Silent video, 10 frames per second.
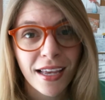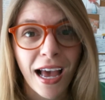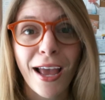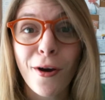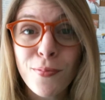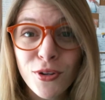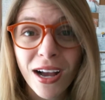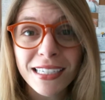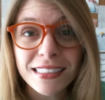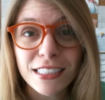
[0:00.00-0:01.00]
I hope you
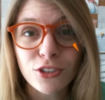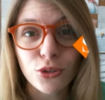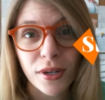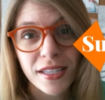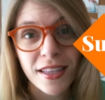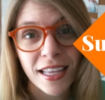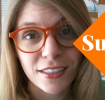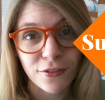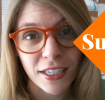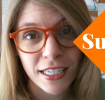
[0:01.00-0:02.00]
guys enjoyed
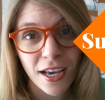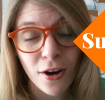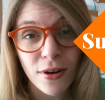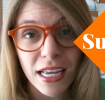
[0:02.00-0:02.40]
this video.